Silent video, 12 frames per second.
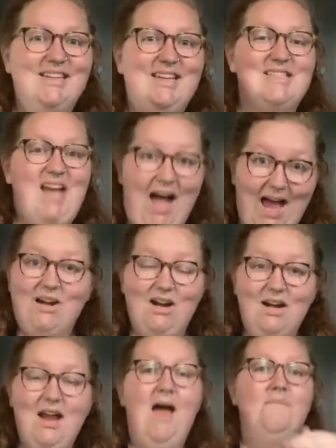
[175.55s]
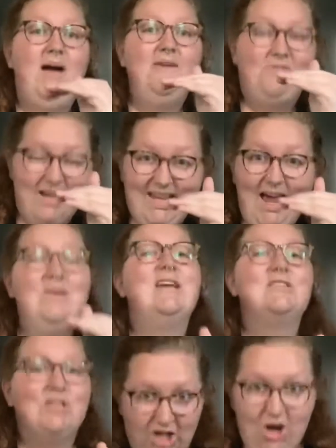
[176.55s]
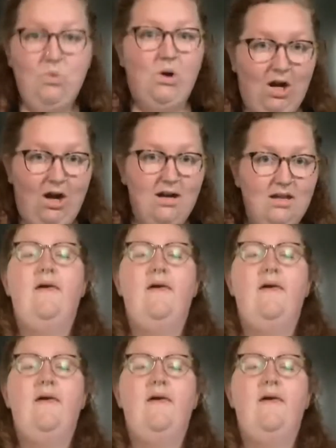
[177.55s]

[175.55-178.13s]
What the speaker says: gets higher, my friend count gets lower.